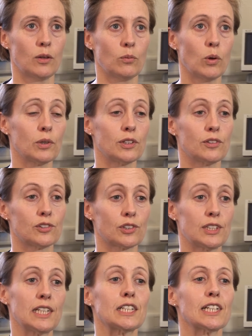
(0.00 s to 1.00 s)
what would
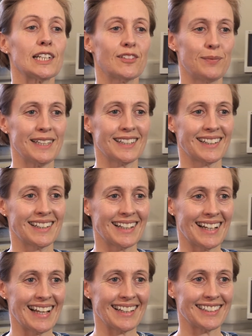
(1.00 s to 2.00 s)
traditionally have been done in
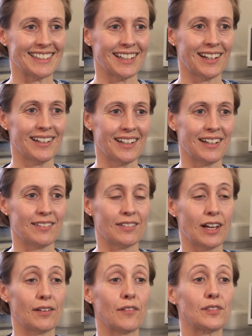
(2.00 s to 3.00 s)
a lecture,
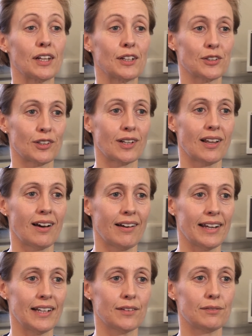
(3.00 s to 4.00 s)
have done it
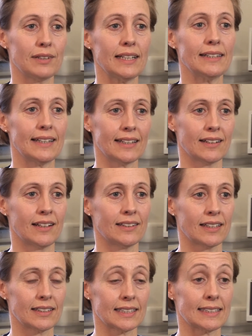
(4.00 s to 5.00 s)
online, reading
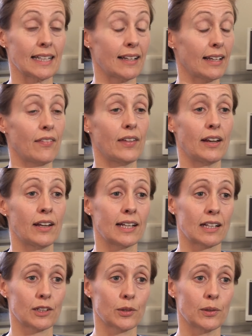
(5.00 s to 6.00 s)
and understanding, and then a
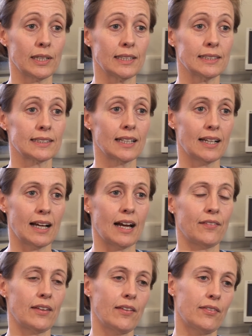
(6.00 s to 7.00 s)
little quiz.
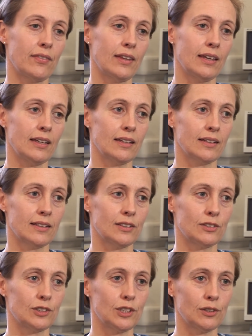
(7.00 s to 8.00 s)
And then the
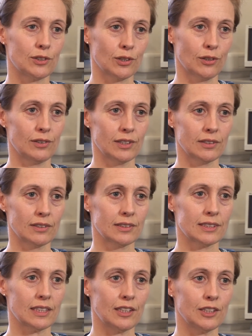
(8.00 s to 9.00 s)

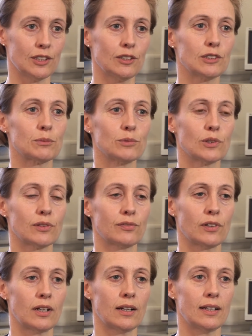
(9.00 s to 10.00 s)
tutorials are used more
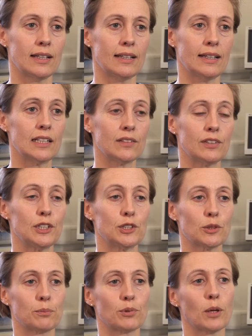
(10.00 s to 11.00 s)
for
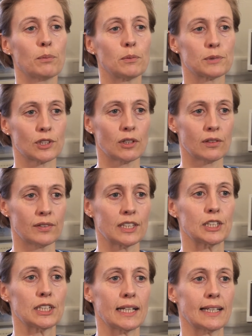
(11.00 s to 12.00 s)
individual problem
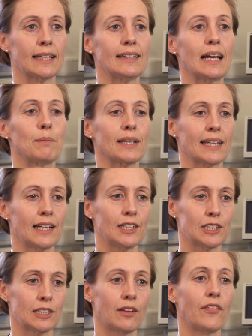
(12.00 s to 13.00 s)
solving, checking the
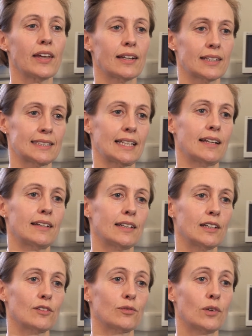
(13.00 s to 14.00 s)
application and the
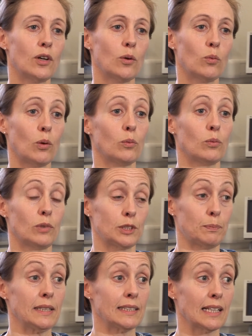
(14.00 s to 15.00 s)
understanding of what
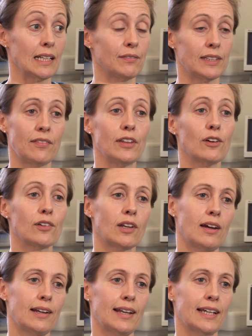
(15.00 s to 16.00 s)
has been delivered in the
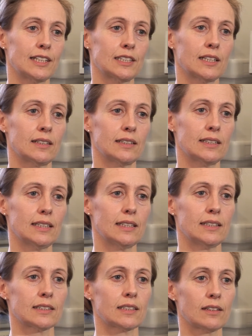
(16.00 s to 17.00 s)
online lecture.
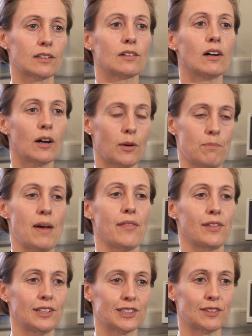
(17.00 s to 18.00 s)
So there are
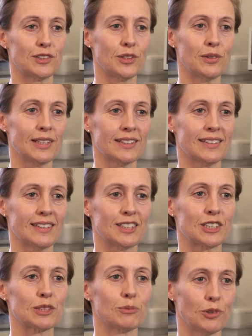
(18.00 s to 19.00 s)
methods of doing
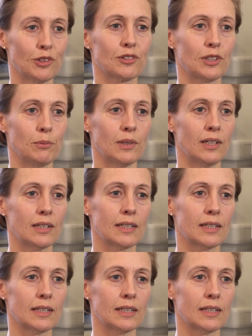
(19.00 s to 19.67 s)
smaller group work.